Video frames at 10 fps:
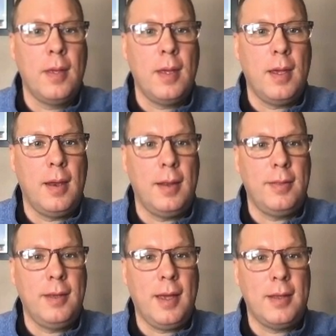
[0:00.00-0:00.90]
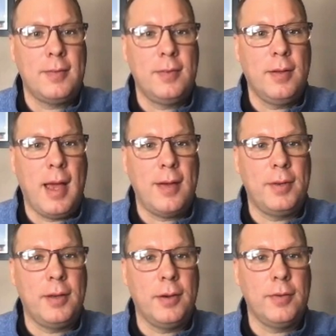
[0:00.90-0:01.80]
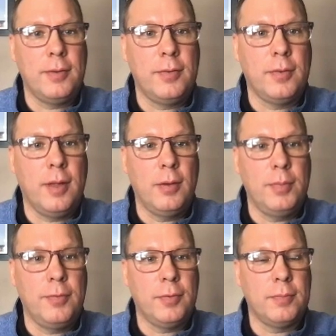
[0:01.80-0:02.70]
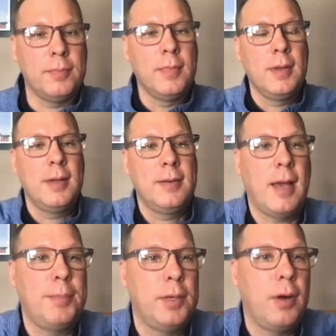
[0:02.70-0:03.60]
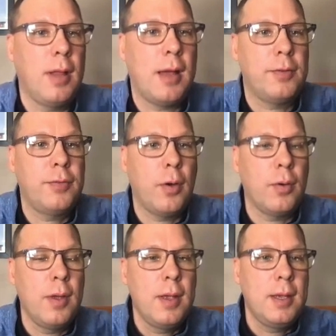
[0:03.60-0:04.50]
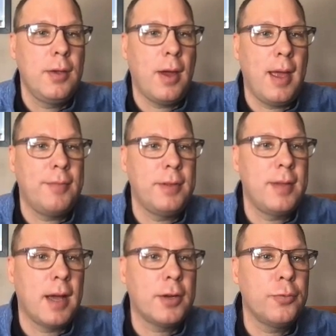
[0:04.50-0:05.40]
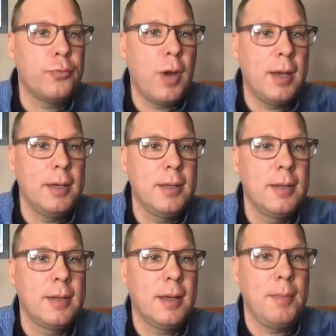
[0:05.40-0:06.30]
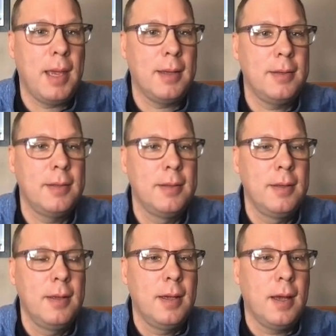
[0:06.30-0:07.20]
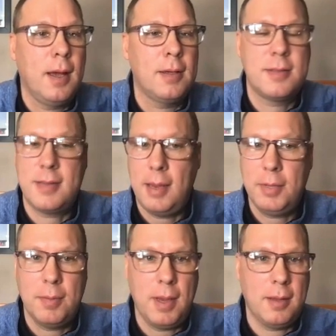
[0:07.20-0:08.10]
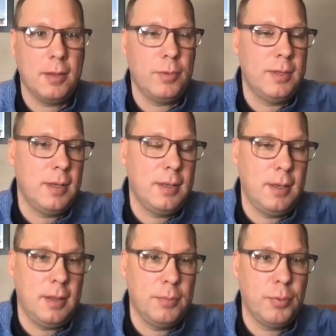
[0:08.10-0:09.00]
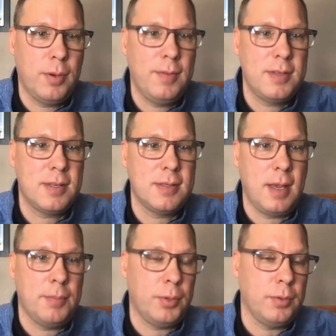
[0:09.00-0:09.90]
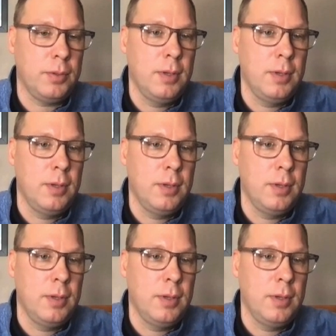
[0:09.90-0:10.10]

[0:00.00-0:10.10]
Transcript: And I think I still have it here. This will help me from typing it all out. So here I have the docker run command, same command that we did in the previous example.